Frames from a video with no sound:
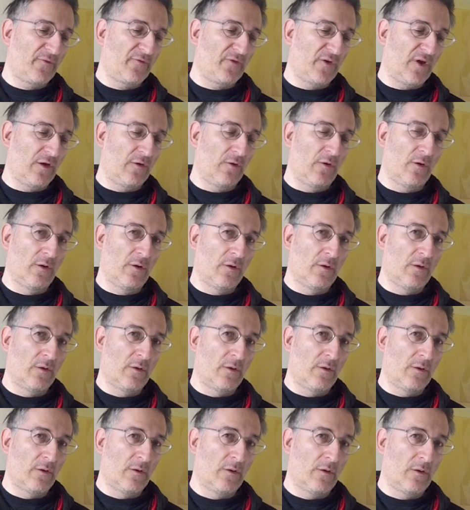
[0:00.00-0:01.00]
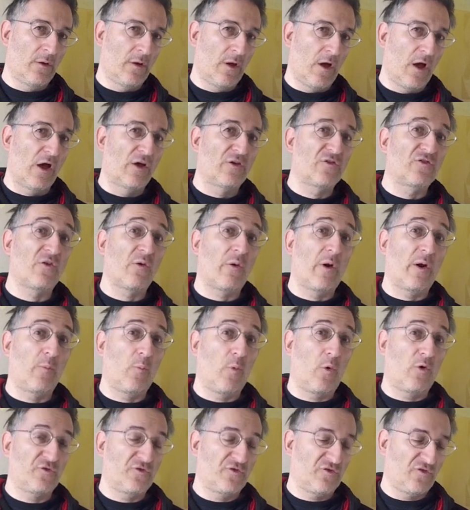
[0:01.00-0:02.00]
of you. So I
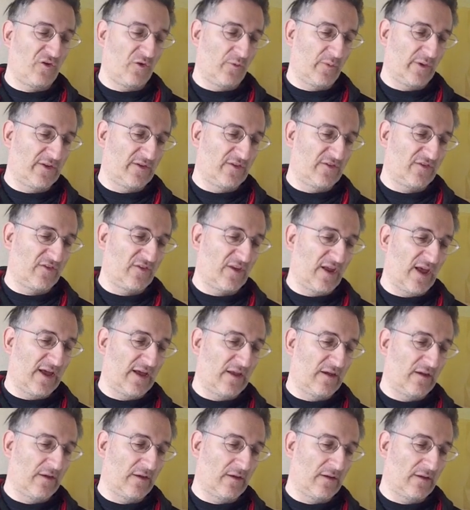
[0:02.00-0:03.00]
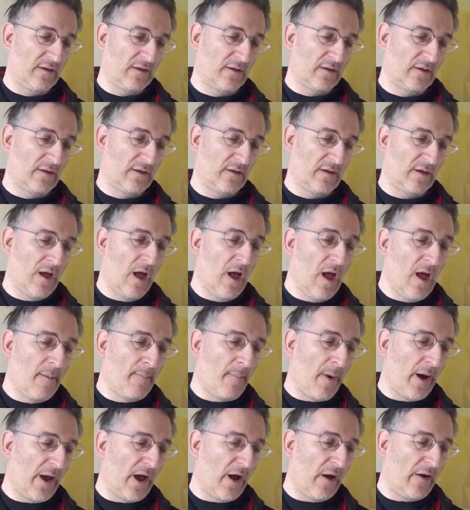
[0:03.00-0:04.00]
watched you instead.
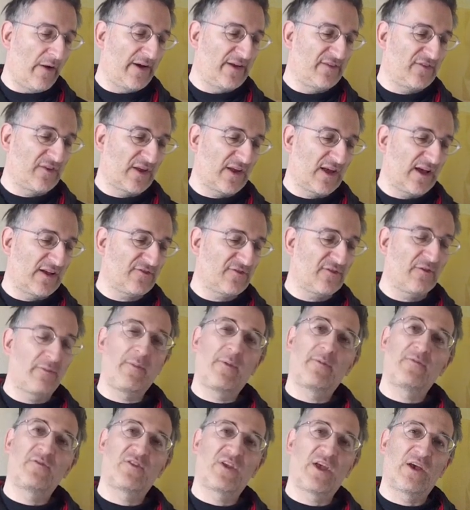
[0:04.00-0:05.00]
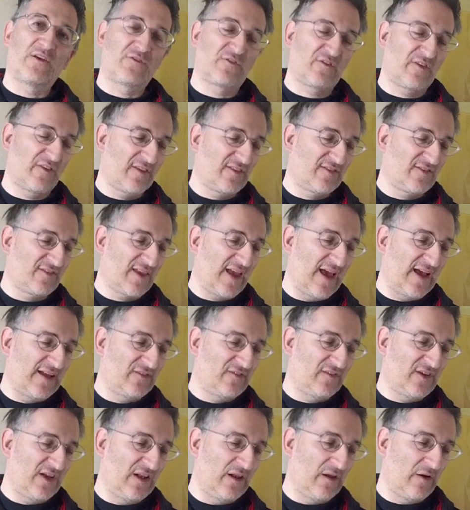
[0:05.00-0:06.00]
My eyes accustomed themselves to the
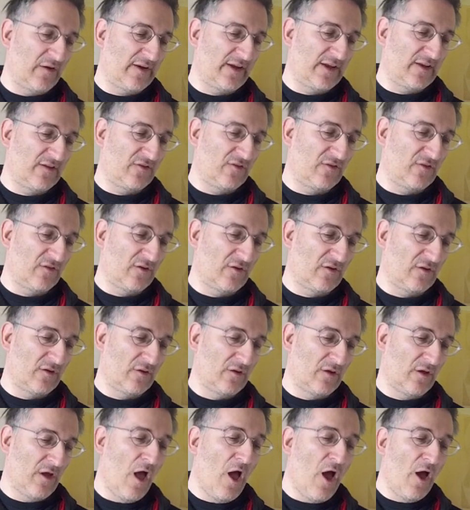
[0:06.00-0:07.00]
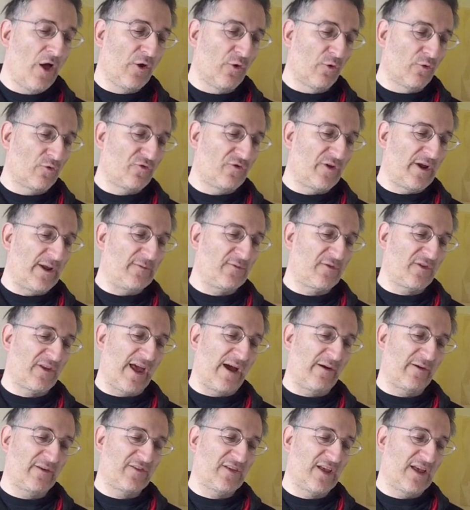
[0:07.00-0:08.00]
scanty light. Your dreams are
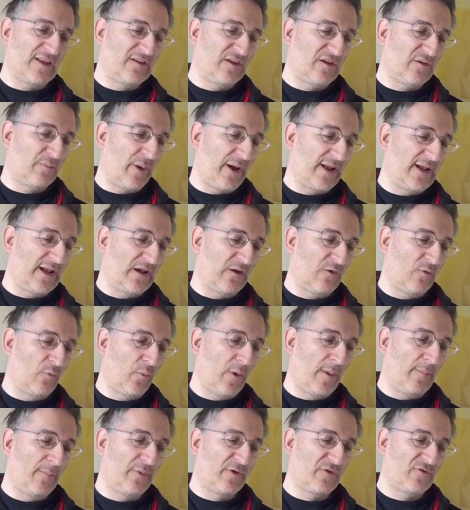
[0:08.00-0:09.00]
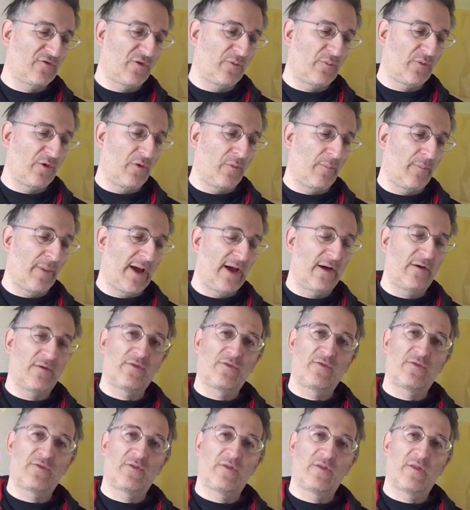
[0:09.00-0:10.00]
now attended by little whimpers from your
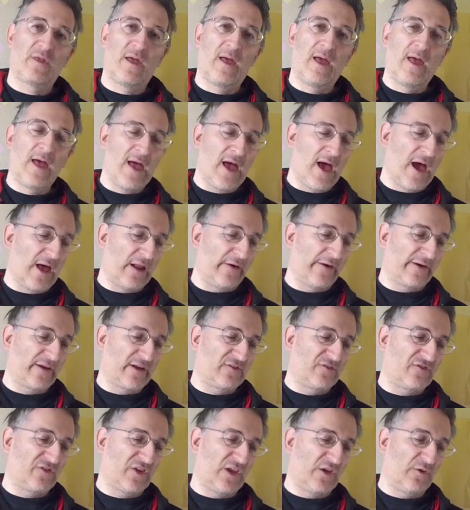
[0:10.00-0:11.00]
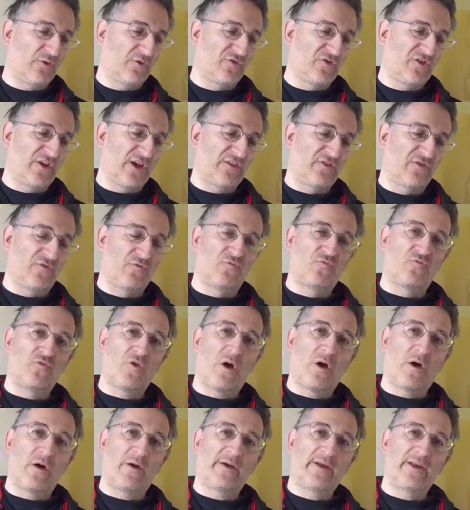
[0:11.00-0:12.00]
mouth, and I could see your chest
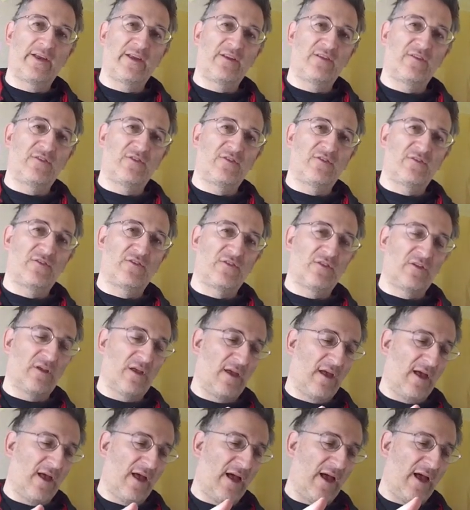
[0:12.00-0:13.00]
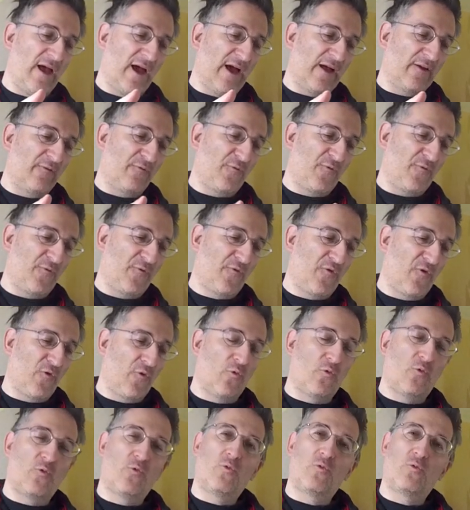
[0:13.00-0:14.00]
rise and
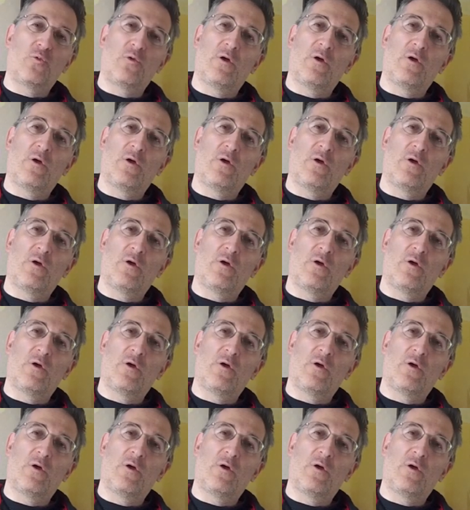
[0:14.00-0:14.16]
fall